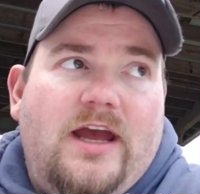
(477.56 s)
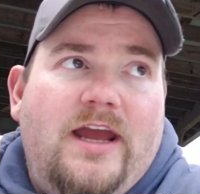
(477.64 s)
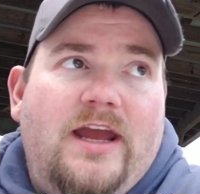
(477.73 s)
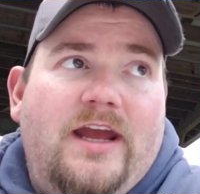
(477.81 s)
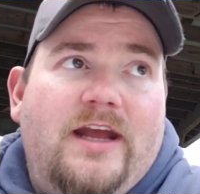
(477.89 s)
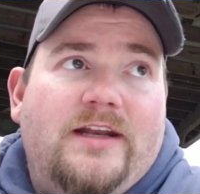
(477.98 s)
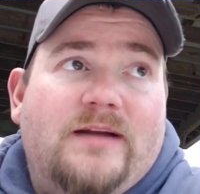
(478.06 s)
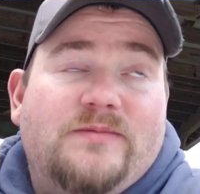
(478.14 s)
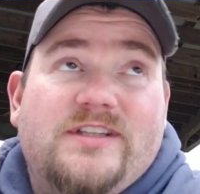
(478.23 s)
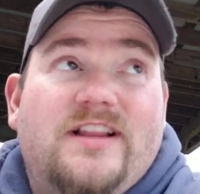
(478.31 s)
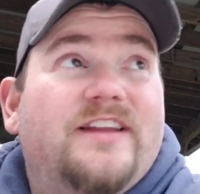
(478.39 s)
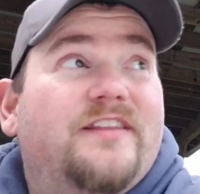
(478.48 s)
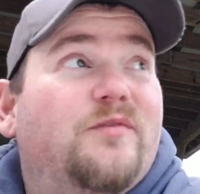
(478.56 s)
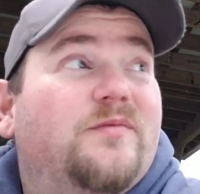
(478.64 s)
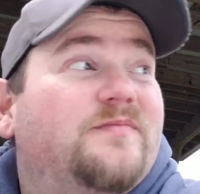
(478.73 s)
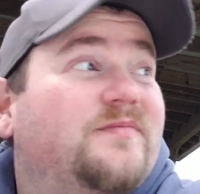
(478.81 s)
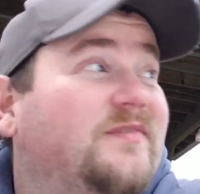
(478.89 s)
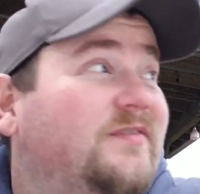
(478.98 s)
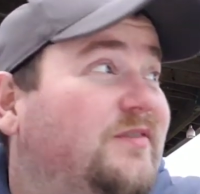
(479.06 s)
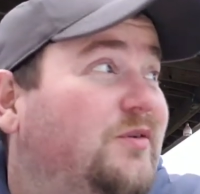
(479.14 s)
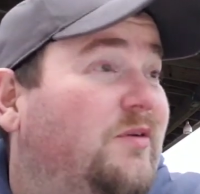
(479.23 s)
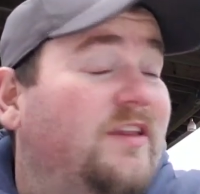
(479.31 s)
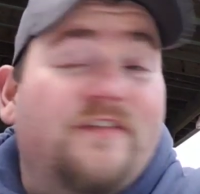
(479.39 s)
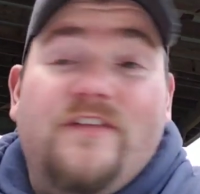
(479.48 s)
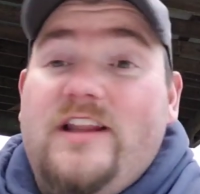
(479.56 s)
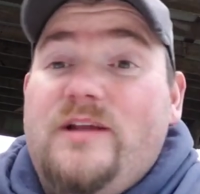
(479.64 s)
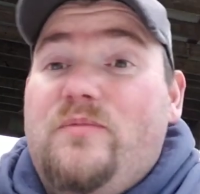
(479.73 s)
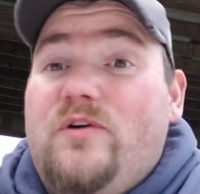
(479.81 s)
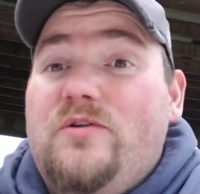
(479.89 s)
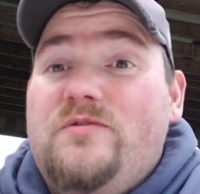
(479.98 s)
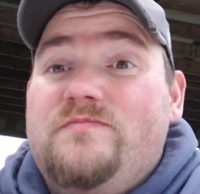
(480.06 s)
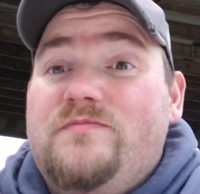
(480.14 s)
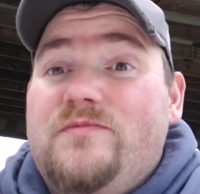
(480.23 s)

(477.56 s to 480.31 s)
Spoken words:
And I'm just glad the weather finally broke.